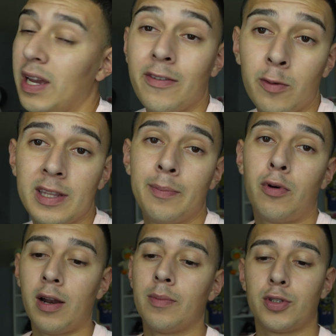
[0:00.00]
We haven't really
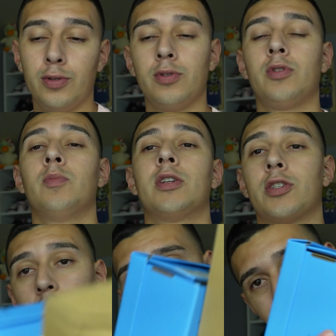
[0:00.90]
brought up shoes too much,
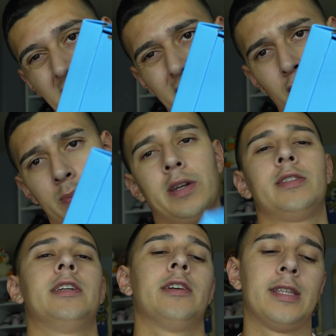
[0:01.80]
so got two pairs
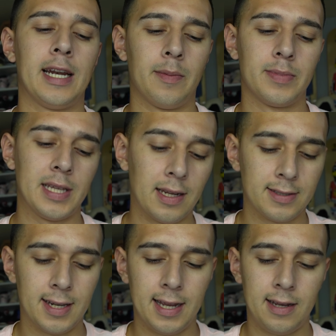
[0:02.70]
here that I'm selling
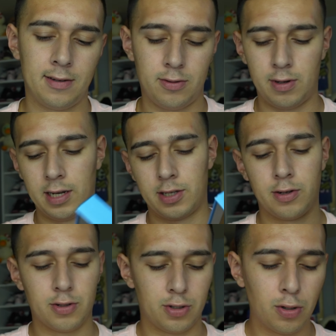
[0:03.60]
today. So I guess I'll
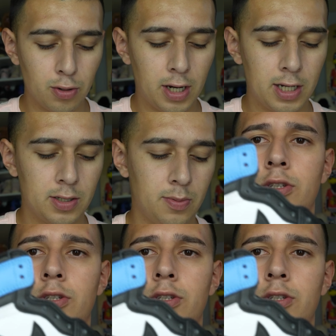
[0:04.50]
just show you guys.